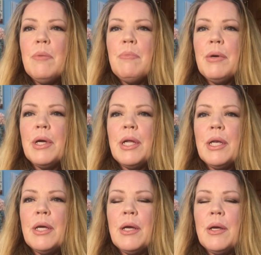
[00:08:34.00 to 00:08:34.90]

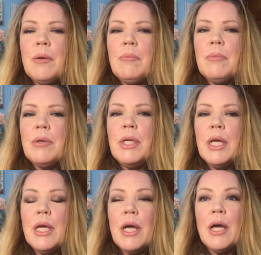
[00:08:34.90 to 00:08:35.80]
But
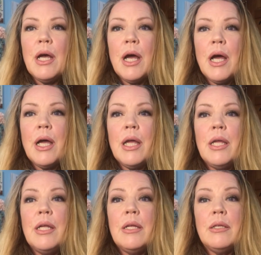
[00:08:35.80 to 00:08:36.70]
yeah,
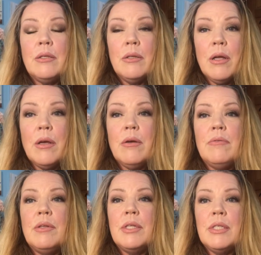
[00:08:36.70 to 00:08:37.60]
I
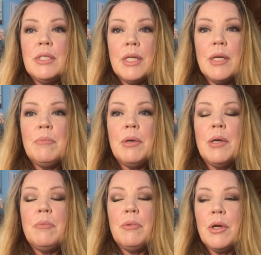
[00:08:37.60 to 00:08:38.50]
love the
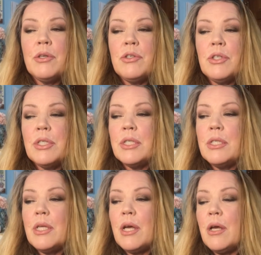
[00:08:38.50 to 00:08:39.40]
Sigma
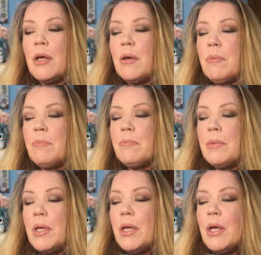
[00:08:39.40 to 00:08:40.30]
brushes.
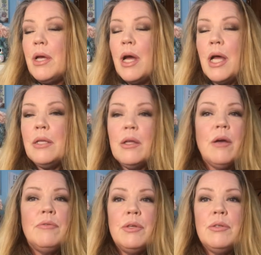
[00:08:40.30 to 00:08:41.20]
I
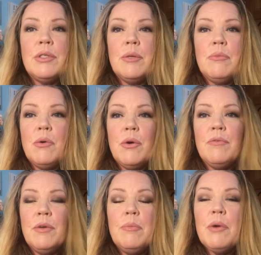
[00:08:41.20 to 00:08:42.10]
love using
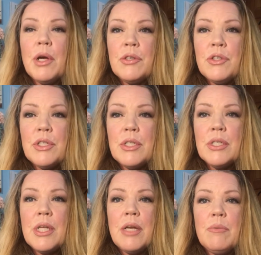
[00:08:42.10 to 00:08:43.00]
Morphe
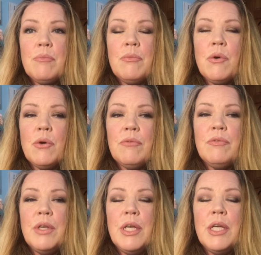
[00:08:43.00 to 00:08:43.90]
brushes, and
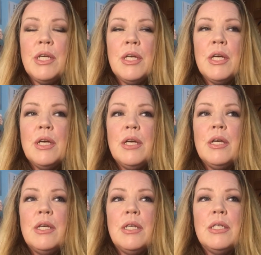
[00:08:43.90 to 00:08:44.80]
Morphe
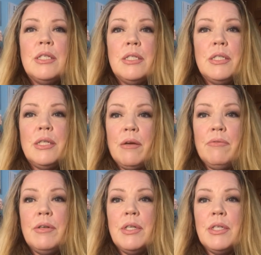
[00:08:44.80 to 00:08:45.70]
is
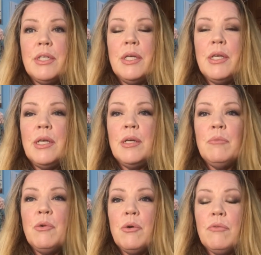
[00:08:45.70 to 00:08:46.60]
definitely
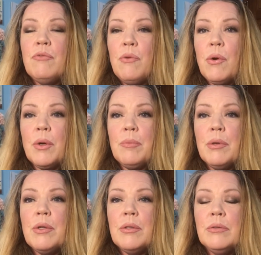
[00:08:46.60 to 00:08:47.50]
more
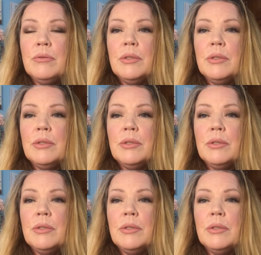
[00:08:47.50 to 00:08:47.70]
affordable.